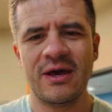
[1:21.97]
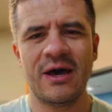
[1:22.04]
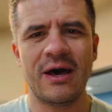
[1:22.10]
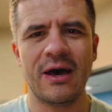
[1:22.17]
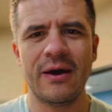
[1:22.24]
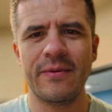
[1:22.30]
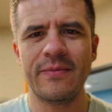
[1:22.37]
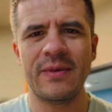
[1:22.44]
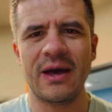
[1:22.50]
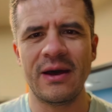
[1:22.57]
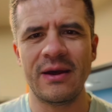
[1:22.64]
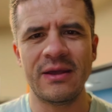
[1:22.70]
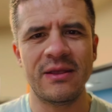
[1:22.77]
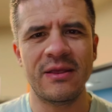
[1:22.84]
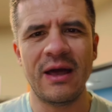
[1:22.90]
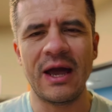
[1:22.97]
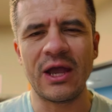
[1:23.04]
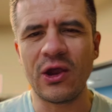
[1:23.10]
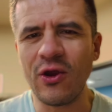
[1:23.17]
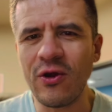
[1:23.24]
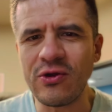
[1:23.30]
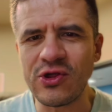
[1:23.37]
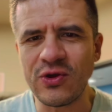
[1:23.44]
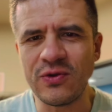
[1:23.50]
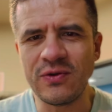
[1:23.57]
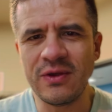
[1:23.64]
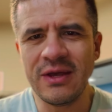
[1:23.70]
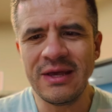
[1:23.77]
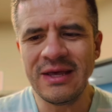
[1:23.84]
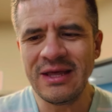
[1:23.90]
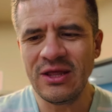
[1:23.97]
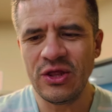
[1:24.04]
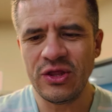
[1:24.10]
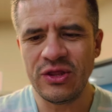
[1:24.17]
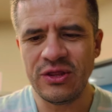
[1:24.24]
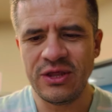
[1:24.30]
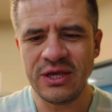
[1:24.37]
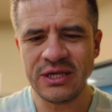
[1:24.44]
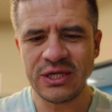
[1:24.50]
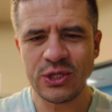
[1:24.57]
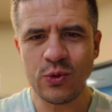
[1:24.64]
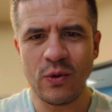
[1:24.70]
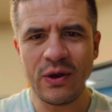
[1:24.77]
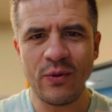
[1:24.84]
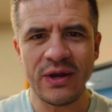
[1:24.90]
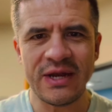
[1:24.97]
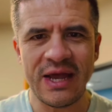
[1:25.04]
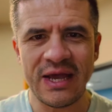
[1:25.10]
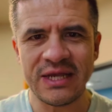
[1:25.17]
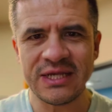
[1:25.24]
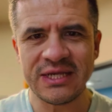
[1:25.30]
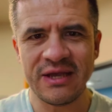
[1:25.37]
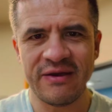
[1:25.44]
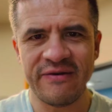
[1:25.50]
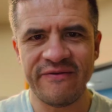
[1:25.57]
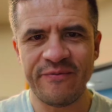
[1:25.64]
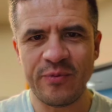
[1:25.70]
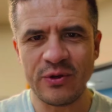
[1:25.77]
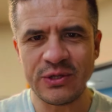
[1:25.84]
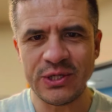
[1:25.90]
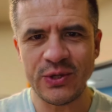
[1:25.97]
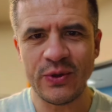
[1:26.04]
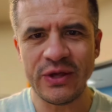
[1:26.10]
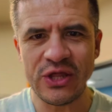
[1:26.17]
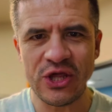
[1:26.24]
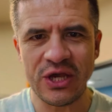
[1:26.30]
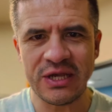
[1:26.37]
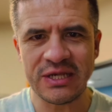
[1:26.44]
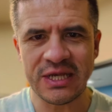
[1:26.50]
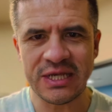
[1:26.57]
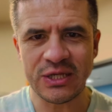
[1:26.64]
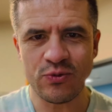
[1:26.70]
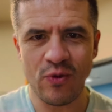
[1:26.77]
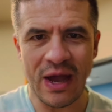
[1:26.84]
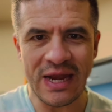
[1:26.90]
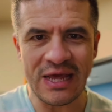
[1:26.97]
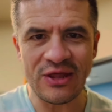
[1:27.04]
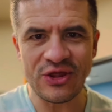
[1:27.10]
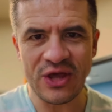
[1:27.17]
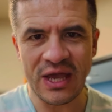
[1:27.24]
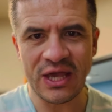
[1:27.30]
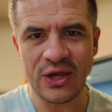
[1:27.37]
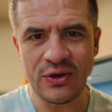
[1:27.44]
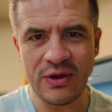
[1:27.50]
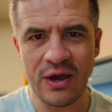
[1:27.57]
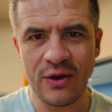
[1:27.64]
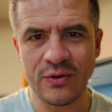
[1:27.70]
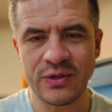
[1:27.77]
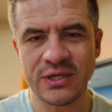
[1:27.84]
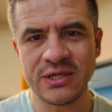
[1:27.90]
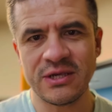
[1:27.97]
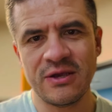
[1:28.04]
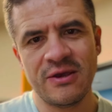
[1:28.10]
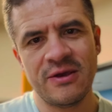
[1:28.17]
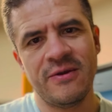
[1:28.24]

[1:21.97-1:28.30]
I encourage you. This 21 days of pursuing Jesus, writing thank you notes,